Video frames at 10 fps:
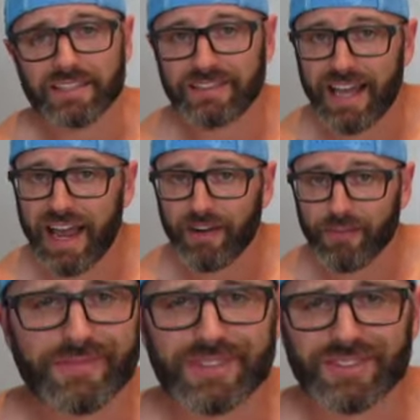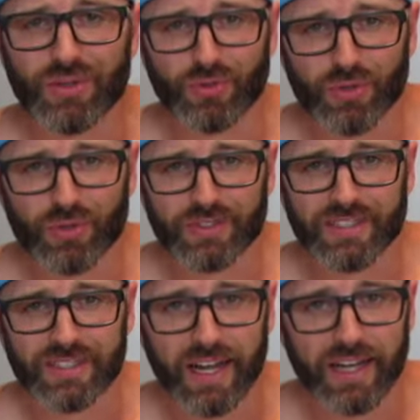Now, there's no rules
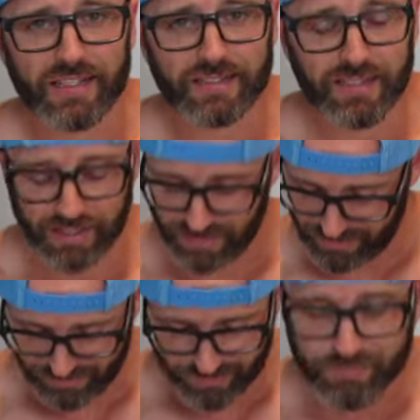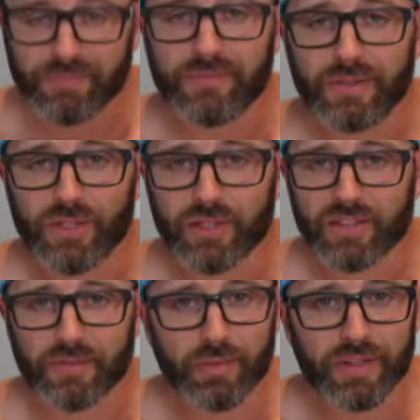here, guys. You can
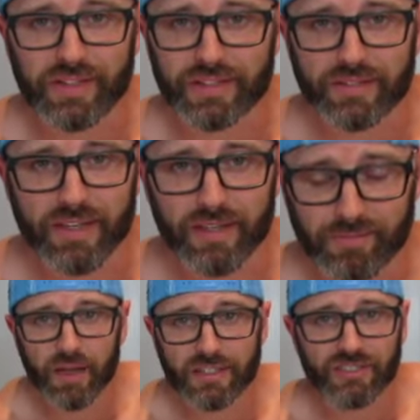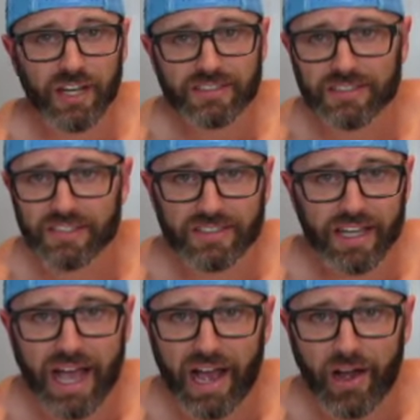split this up, adjust it to
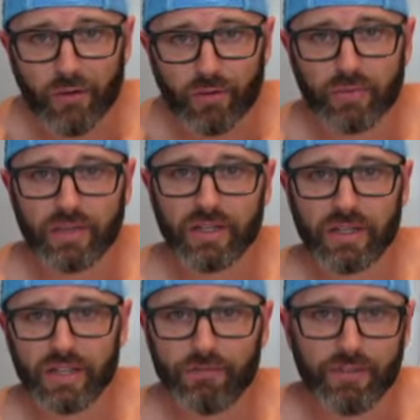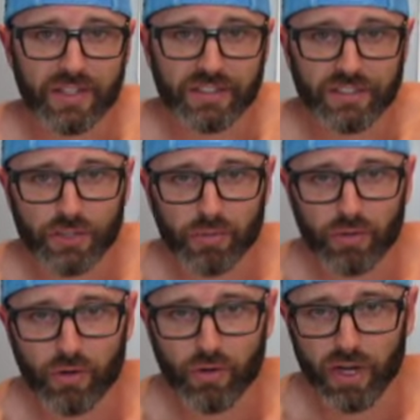how it fits in your
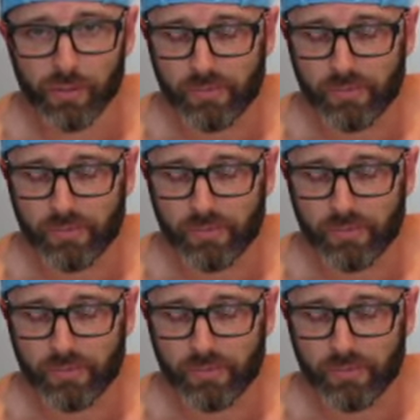program.